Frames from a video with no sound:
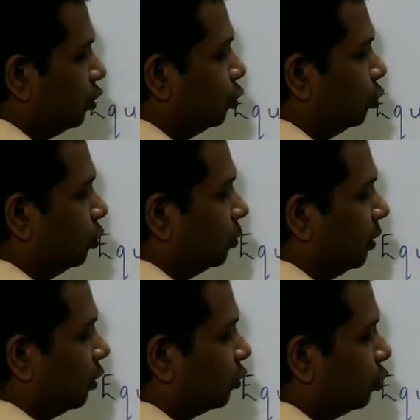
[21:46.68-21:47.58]
2
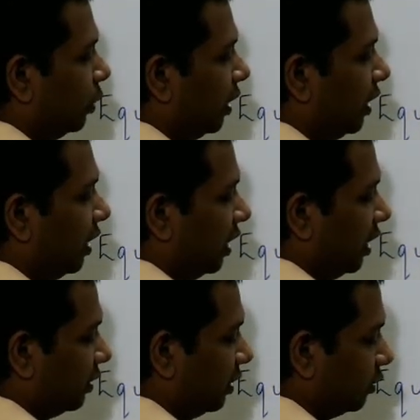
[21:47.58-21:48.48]
because 2Na
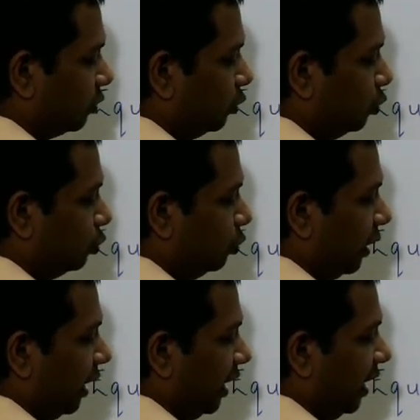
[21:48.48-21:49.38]
are there. So
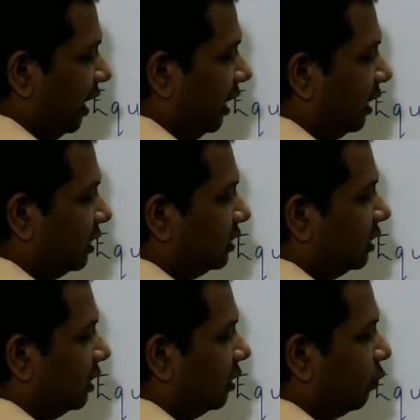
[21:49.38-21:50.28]
2Na
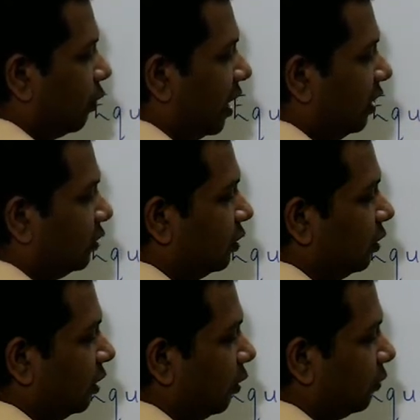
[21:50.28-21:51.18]

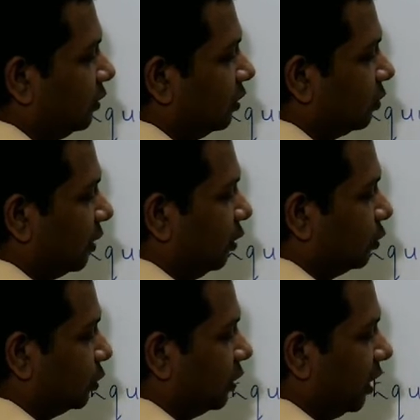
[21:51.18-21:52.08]
valency of this one you
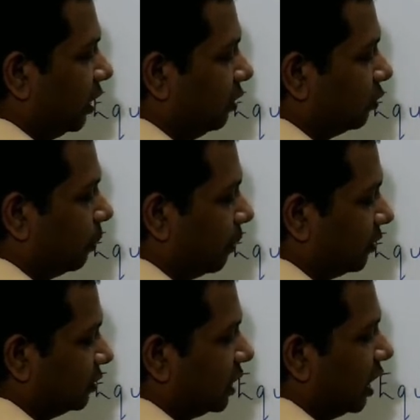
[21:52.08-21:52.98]
should take it so
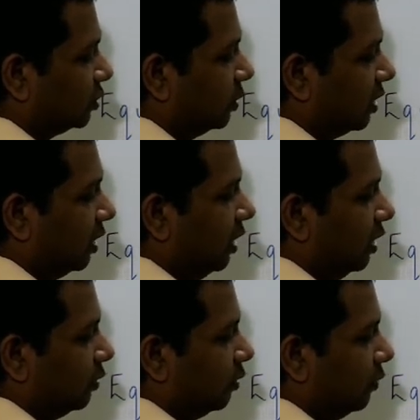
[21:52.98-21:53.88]
plus charge will
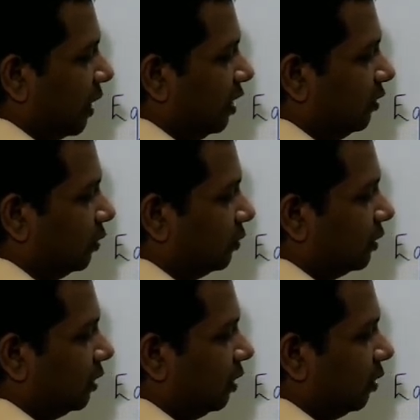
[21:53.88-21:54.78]
valency
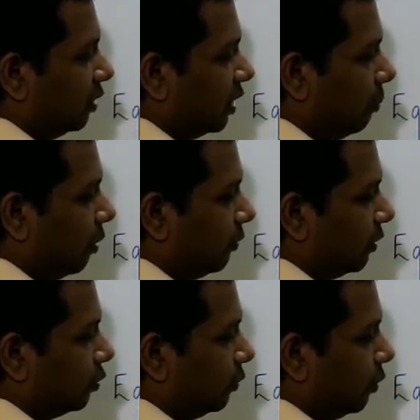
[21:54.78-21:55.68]
of uh, or number of
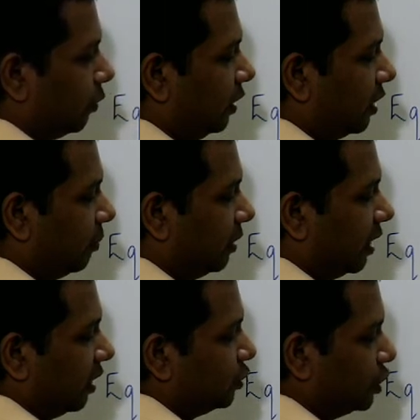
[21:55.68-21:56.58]
SO4 will come
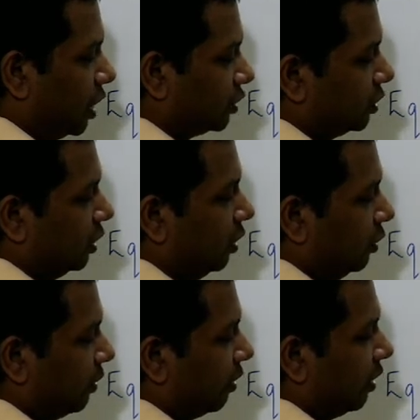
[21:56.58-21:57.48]
here as charge.
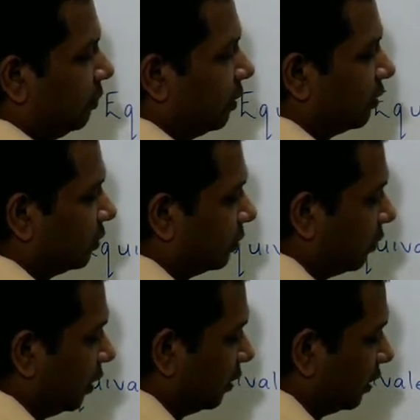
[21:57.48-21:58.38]
You can write plus
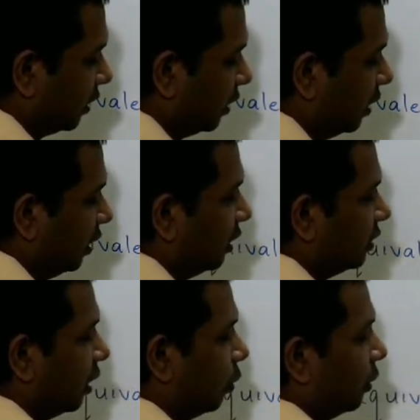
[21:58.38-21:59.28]
1 then.
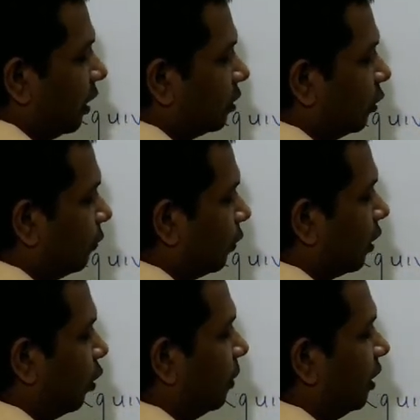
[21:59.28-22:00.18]
Now SO4,
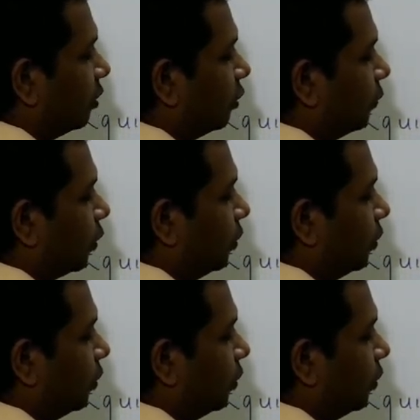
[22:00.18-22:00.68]
how many SO4